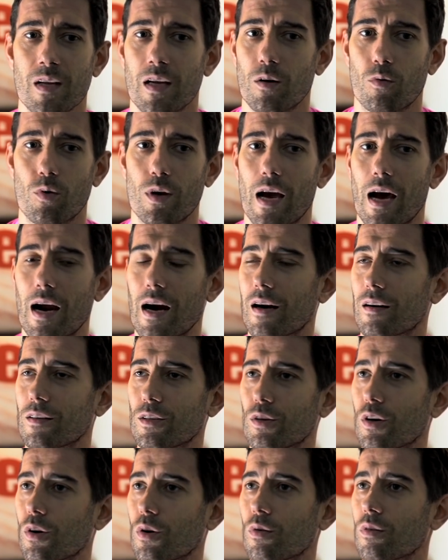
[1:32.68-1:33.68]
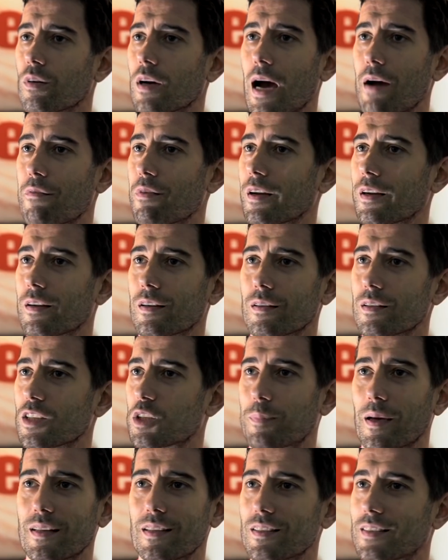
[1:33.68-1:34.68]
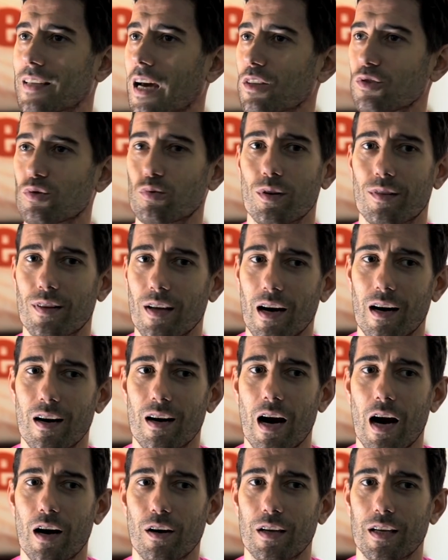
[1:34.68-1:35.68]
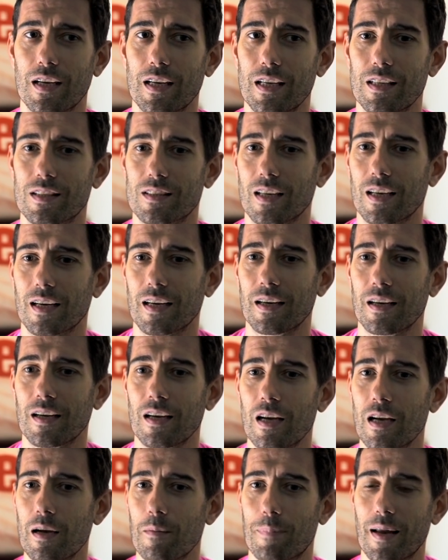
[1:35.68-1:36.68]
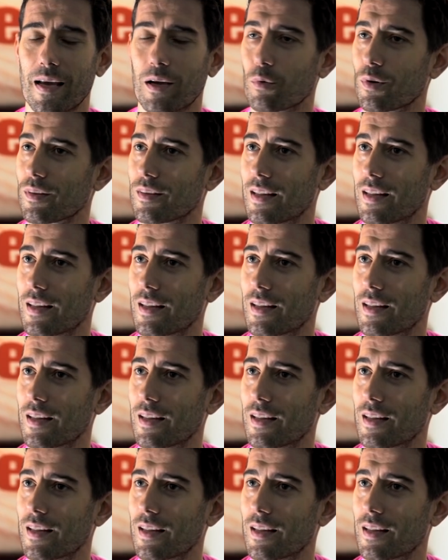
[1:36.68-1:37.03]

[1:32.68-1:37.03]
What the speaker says: we are, you know, spending time with our kids and playing with